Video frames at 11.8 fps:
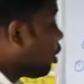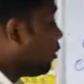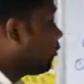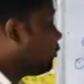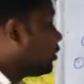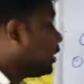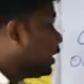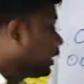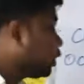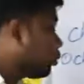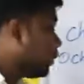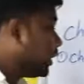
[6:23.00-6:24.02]
of
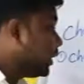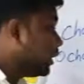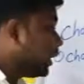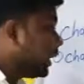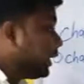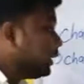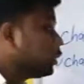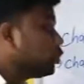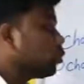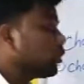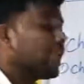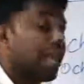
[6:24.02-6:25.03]
liquid
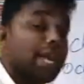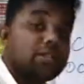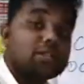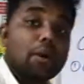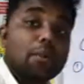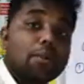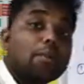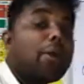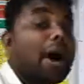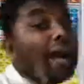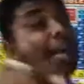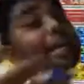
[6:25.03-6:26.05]
into gas
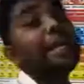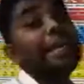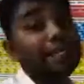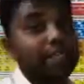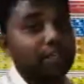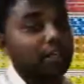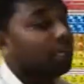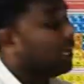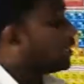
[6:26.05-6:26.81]
by heating,